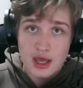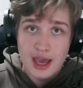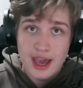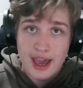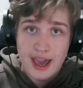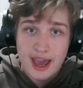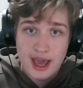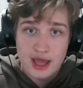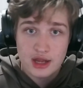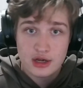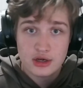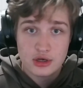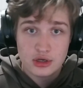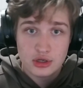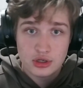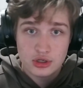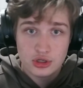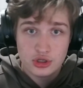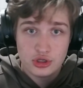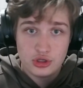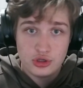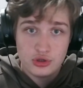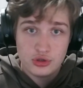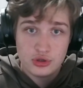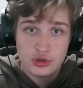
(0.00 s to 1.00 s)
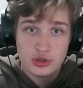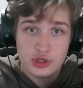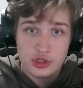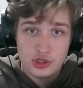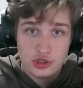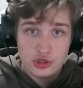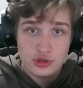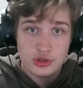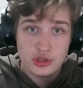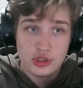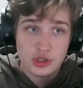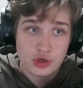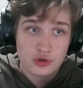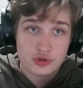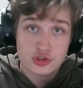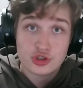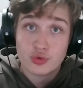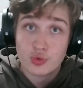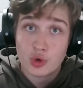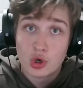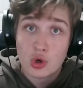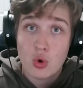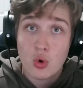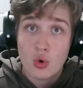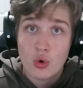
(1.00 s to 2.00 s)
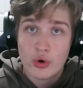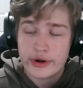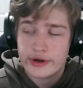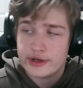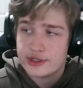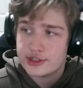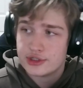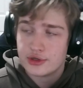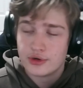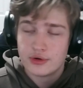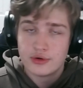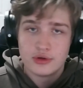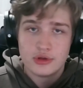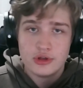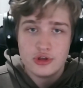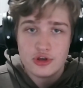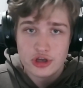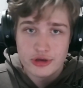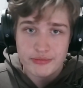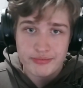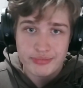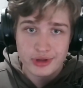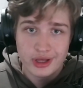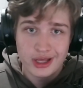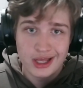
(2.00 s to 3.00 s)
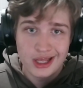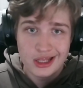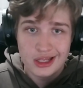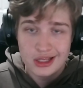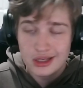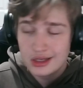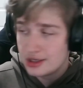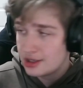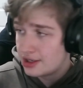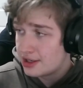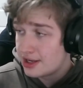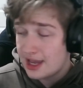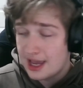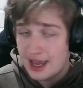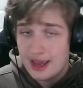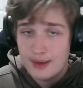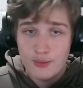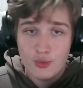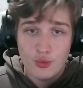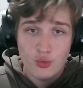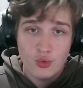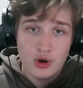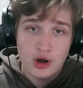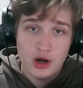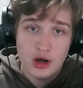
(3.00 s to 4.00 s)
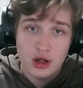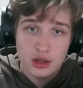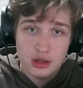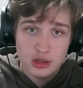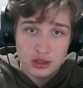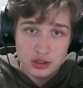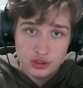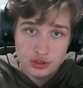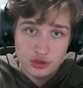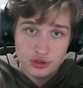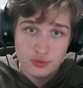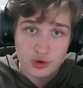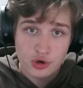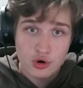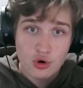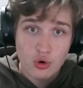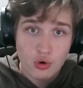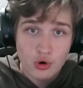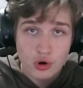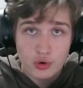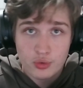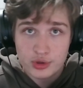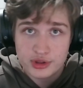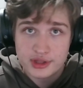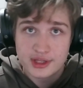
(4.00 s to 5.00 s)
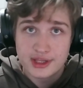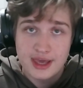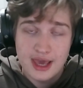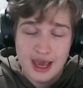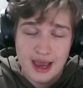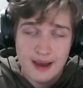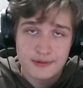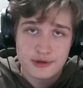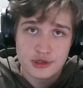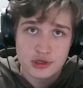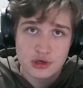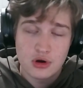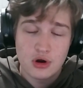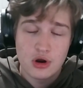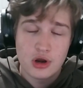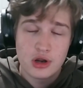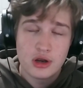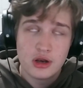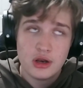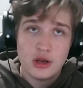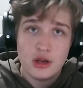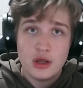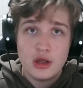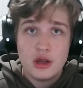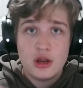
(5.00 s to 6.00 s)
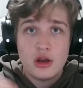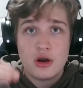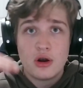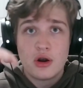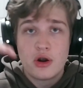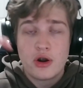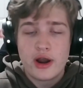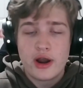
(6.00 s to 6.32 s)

and you know, to record, so you can play your game while you record with the capture card. All